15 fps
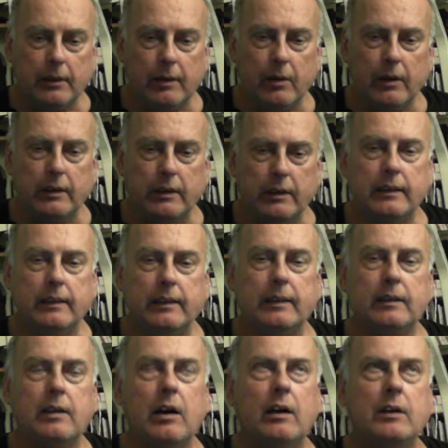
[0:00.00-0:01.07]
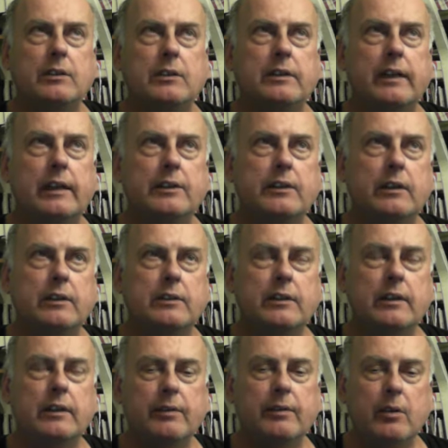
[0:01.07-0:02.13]
wanted a consultation on it, so
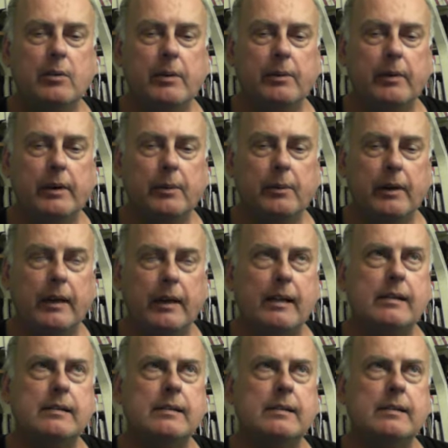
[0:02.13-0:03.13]
they phoned me right away